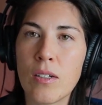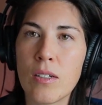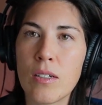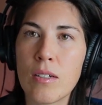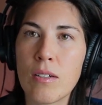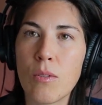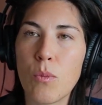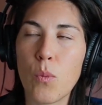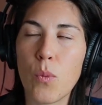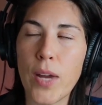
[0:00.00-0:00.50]

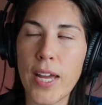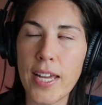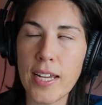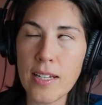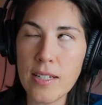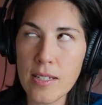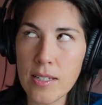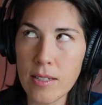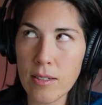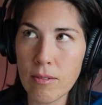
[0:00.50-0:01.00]

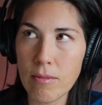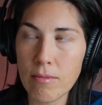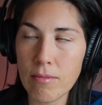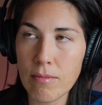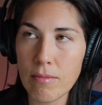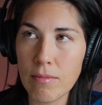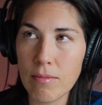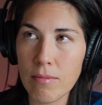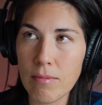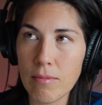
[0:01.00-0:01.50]
weight,
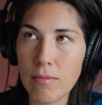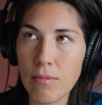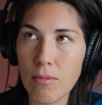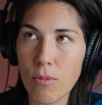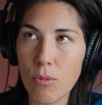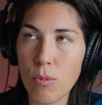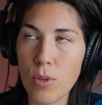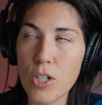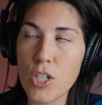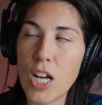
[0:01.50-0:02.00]

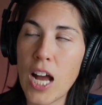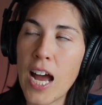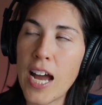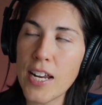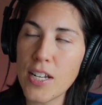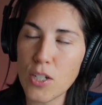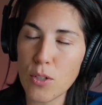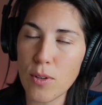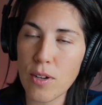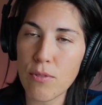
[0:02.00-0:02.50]
which I
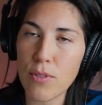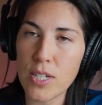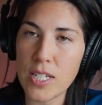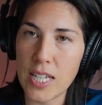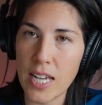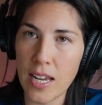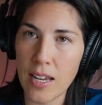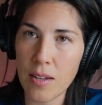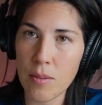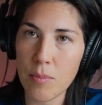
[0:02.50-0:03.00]
do every
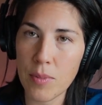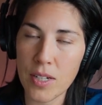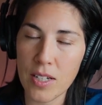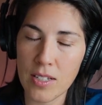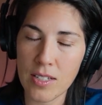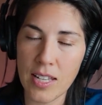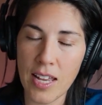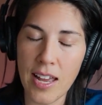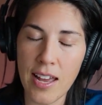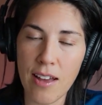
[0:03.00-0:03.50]
day because
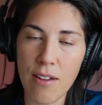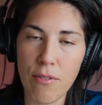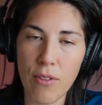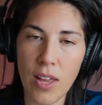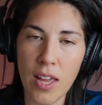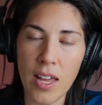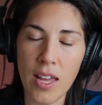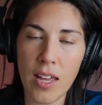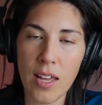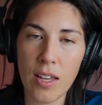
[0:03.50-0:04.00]
I have
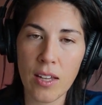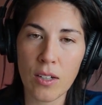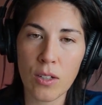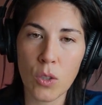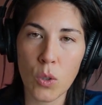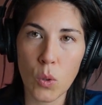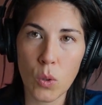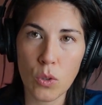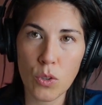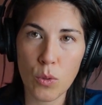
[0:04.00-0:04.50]
a
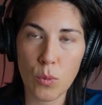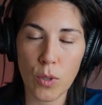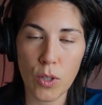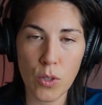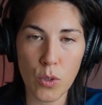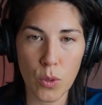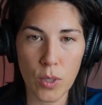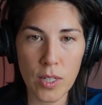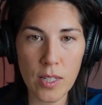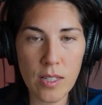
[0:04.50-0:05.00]
goal to work
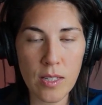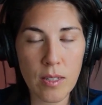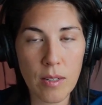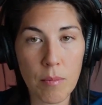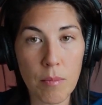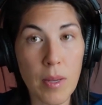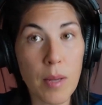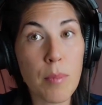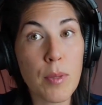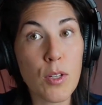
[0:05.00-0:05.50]
towards.
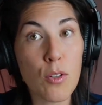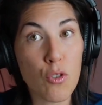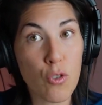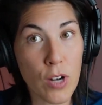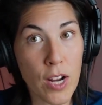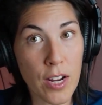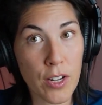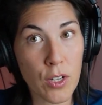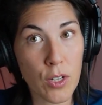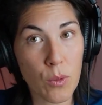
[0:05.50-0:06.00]
Maybe you
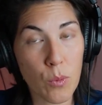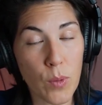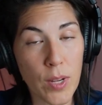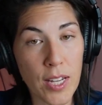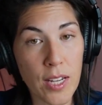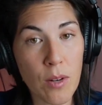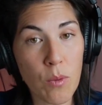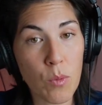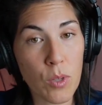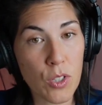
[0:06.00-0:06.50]
track your
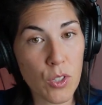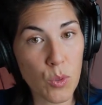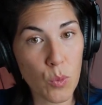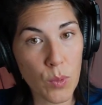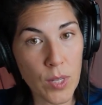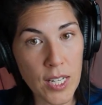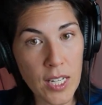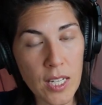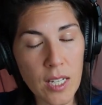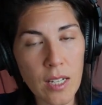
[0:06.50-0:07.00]
weight once a
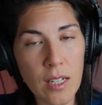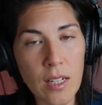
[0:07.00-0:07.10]
week.